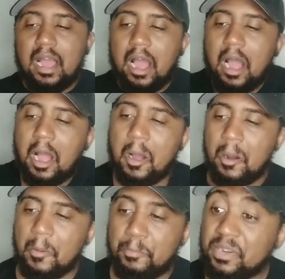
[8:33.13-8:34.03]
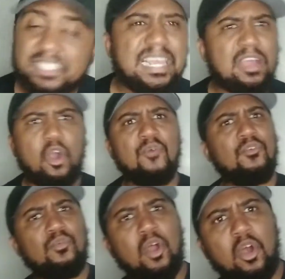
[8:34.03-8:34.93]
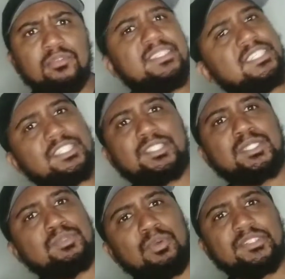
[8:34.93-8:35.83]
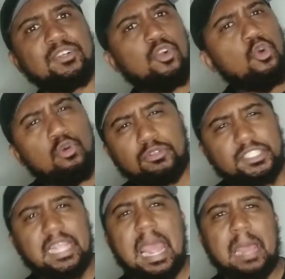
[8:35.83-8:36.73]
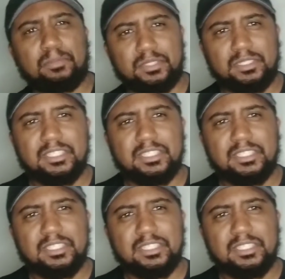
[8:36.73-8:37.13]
But yeah, overall, this was a cool chapter.